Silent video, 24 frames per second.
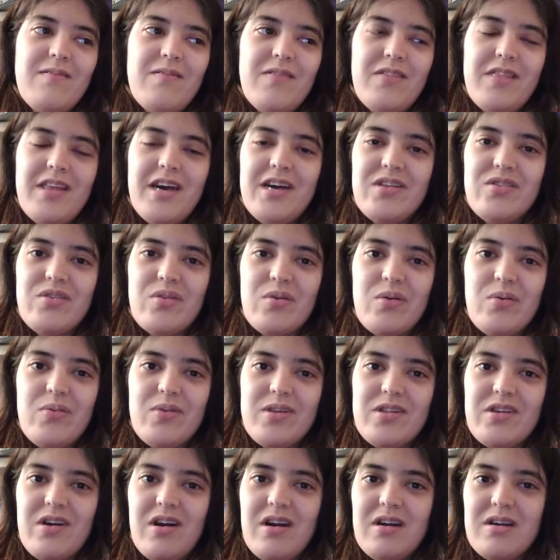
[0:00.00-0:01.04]
that's what we
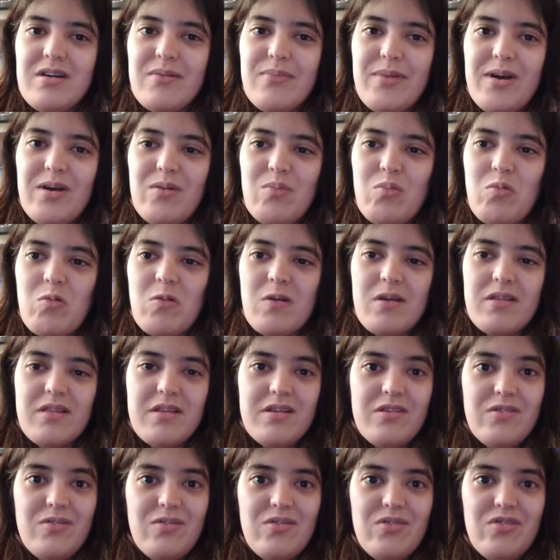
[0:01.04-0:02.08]
talk about more
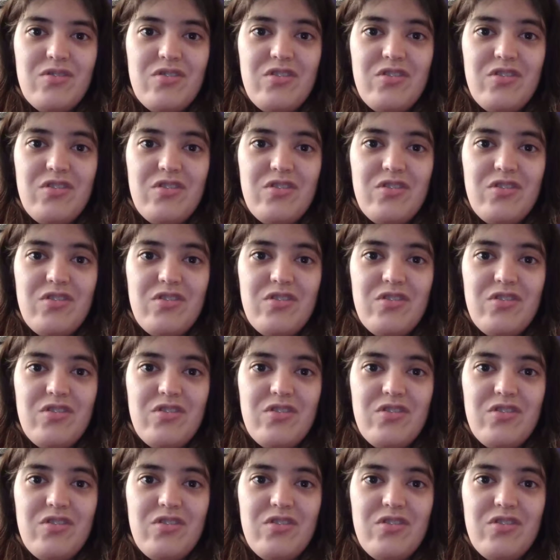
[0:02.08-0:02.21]
than